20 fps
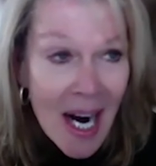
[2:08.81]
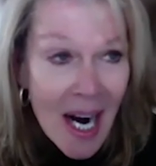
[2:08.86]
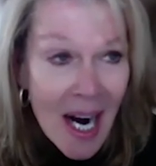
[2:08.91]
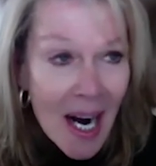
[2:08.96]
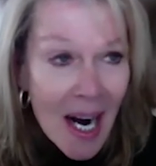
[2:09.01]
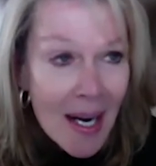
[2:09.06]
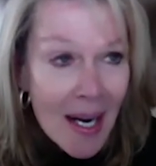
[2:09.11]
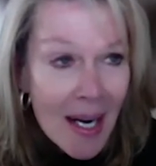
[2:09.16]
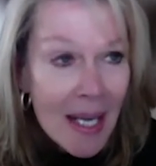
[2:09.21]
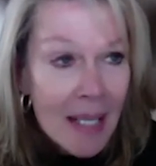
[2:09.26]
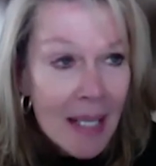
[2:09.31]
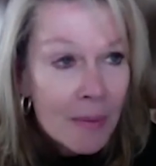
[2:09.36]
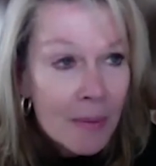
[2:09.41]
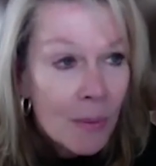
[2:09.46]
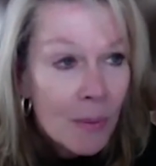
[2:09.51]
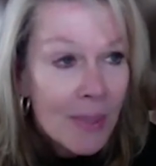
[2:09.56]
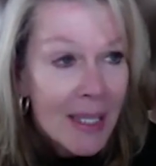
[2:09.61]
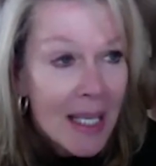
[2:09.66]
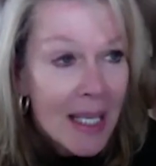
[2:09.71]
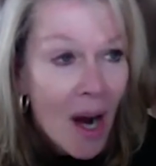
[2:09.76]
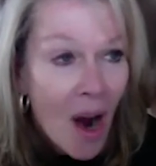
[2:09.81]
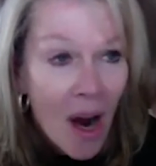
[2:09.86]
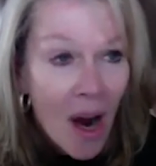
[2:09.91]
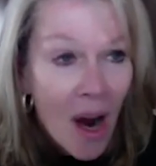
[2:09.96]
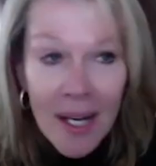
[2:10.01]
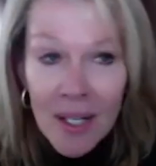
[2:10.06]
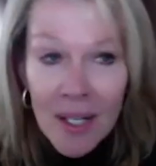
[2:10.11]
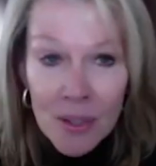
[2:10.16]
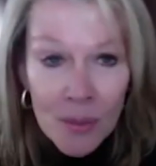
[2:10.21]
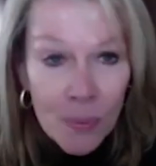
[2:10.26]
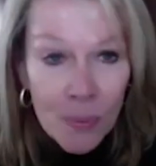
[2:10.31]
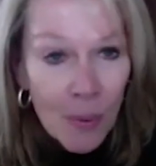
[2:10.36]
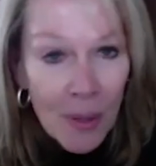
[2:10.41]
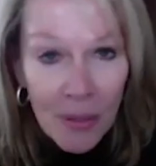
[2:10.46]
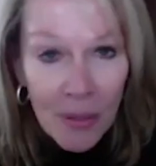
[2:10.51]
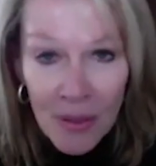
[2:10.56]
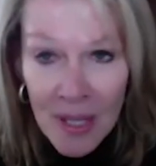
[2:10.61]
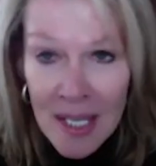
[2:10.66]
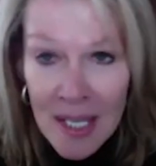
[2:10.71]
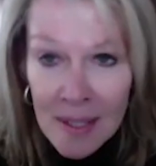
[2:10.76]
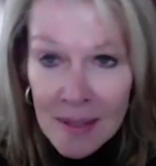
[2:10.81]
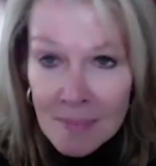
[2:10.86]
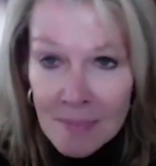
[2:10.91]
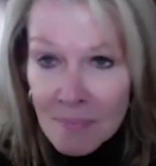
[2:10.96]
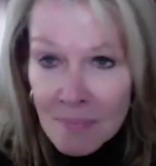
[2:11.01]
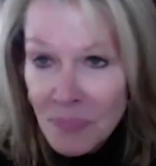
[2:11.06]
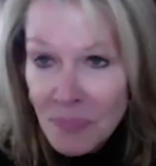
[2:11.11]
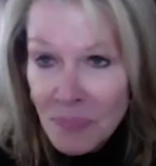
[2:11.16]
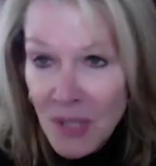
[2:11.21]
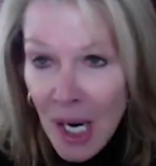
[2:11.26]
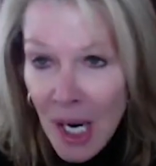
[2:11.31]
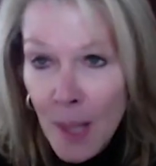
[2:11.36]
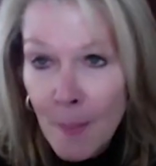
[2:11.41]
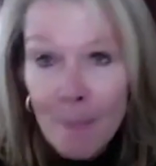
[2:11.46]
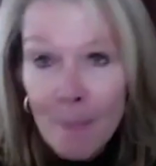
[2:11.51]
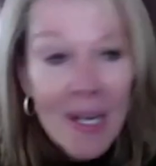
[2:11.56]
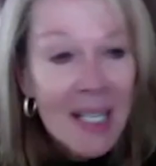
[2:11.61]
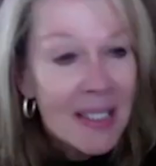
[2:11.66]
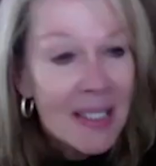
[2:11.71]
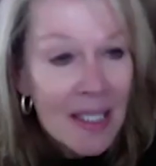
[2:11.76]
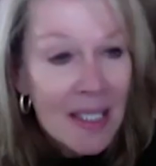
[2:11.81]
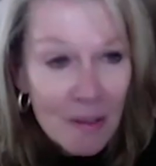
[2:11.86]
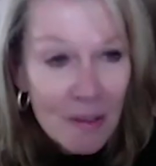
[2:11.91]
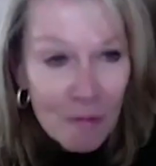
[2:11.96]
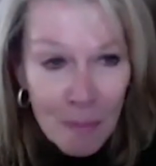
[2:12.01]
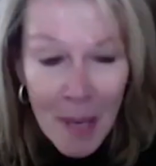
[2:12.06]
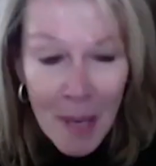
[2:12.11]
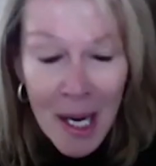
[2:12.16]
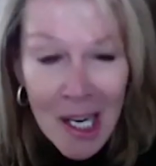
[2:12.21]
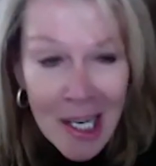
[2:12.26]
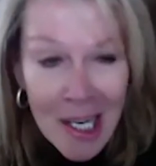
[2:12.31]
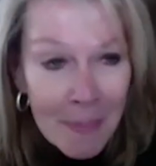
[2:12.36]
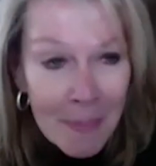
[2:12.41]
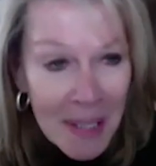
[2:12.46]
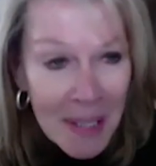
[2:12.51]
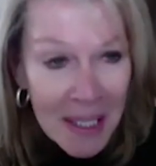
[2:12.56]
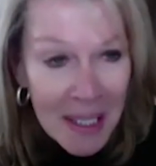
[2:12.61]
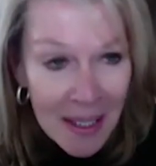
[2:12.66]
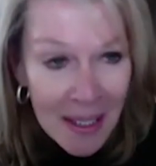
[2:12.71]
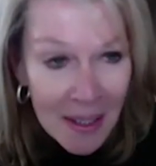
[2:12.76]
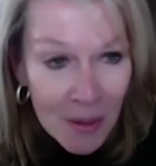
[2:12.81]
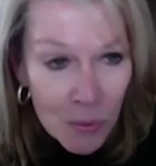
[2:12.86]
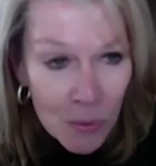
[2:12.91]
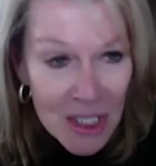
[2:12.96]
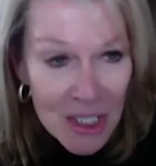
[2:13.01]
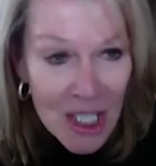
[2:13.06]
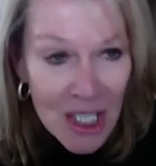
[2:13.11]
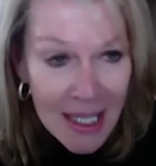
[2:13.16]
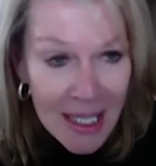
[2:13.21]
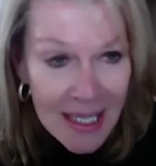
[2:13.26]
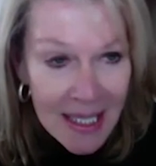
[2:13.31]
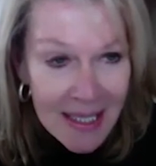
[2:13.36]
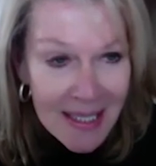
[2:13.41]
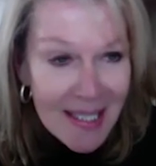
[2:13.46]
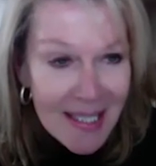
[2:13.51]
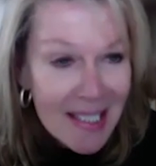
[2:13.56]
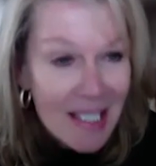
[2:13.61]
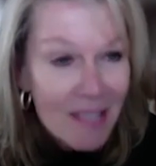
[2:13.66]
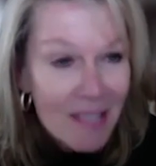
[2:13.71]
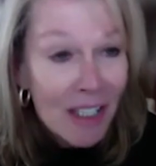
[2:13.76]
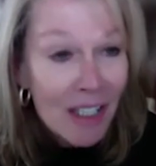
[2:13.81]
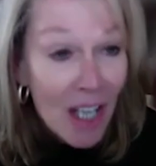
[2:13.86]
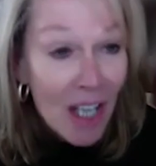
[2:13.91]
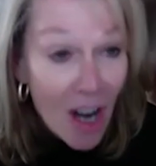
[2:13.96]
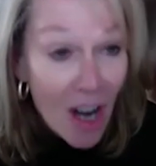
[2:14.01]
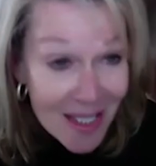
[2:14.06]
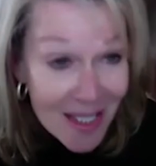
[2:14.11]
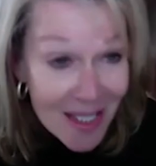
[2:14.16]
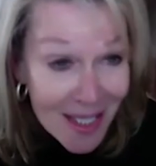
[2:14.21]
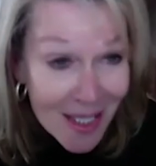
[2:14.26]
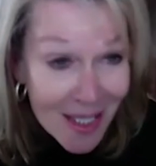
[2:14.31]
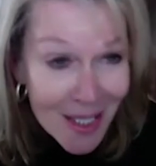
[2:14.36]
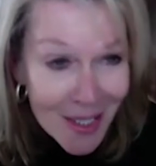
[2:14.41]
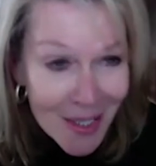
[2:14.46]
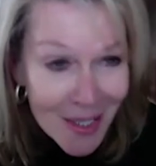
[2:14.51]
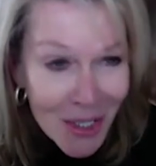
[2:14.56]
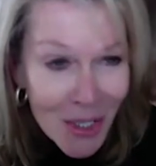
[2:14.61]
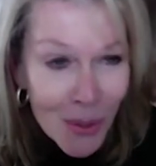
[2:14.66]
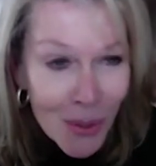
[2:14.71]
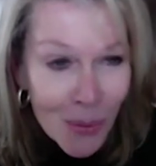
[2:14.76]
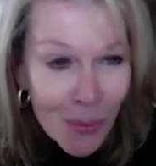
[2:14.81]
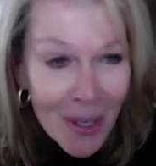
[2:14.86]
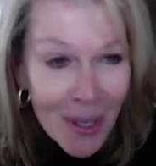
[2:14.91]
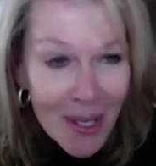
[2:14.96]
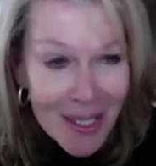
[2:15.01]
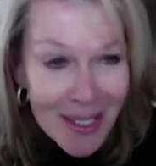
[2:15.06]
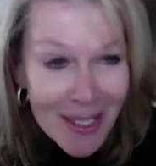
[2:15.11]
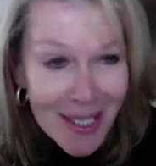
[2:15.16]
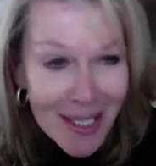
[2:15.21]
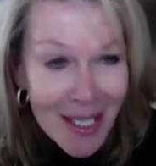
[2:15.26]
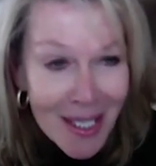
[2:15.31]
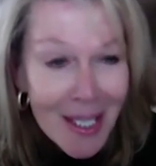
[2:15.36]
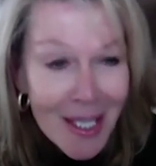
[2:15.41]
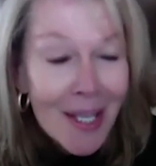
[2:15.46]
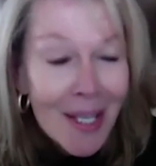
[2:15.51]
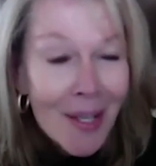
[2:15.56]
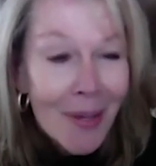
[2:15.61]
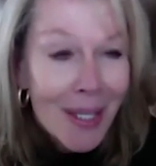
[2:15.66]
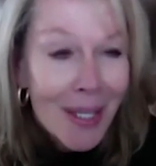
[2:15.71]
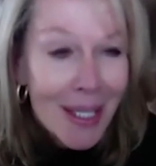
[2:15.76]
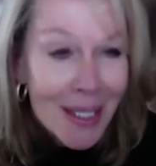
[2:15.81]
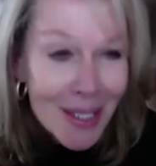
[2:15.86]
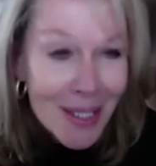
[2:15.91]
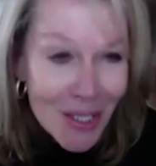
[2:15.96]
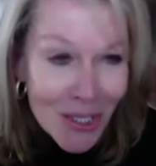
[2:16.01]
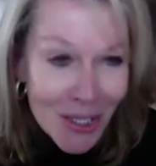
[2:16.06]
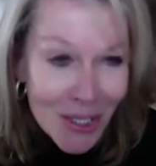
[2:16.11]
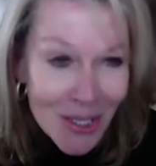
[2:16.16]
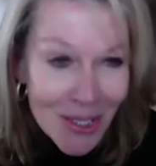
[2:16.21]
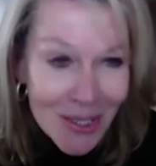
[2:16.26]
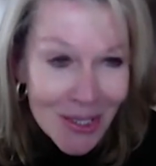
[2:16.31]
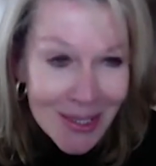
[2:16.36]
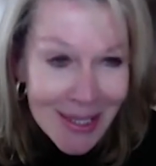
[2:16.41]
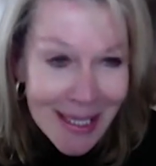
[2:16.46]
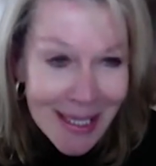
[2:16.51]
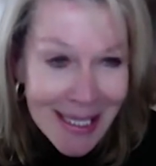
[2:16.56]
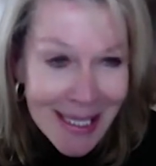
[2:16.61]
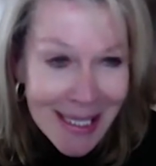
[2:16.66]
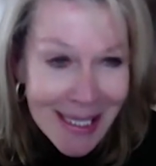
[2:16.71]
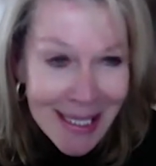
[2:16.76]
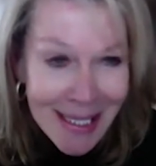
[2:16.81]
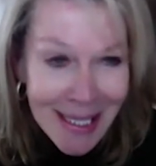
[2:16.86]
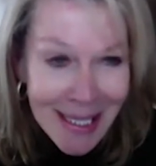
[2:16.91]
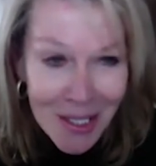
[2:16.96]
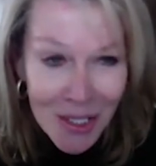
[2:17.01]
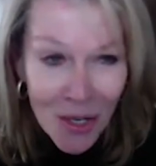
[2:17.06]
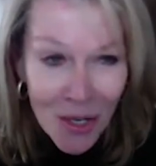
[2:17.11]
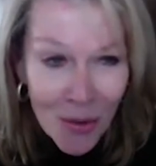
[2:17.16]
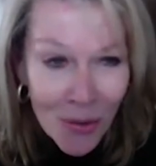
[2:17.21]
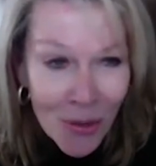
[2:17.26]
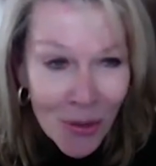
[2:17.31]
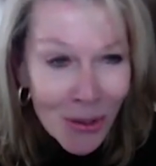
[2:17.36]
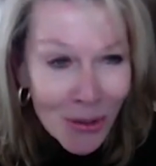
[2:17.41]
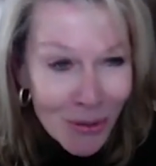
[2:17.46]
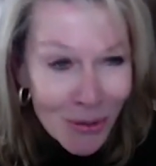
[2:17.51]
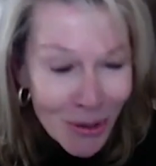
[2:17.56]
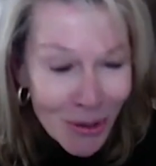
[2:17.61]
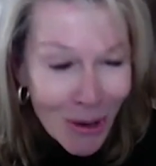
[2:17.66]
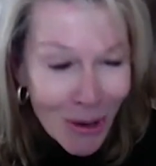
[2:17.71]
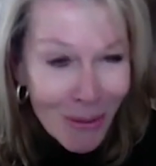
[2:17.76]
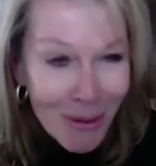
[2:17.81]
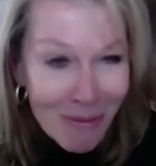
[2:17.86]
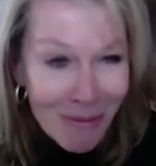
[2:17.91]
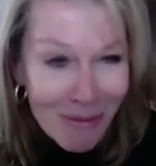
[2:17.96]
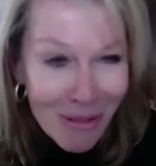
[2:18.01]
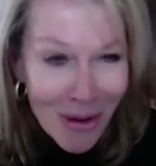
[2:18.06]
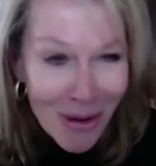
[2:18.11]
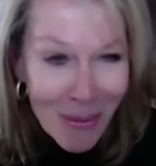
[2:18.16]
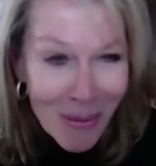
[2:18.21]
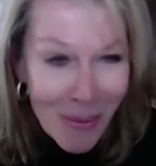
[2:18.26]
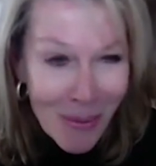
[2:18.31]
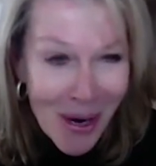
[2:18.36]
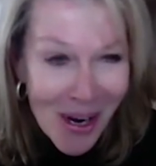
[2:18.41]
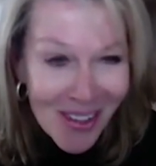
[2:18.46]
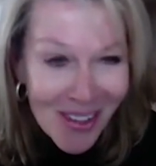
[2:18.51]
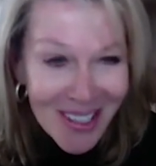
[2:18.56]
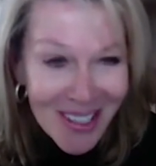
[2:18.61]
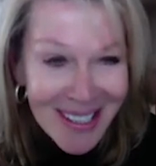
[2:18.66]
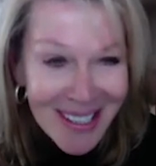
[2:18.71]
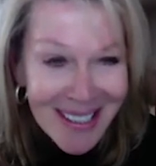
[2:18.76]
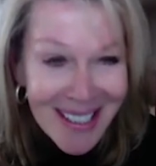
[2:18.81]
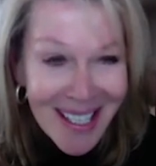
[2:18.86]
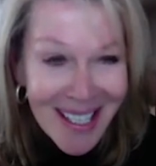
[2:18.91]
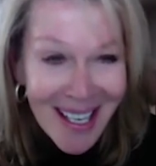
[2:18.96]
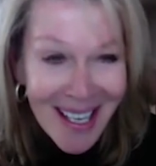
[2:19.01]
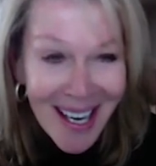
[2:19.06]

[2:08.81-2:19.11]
Uh, and we hired within uh, months of my being retained Stephen Kosslyn, who was the initial dean. I know that you know him very well, and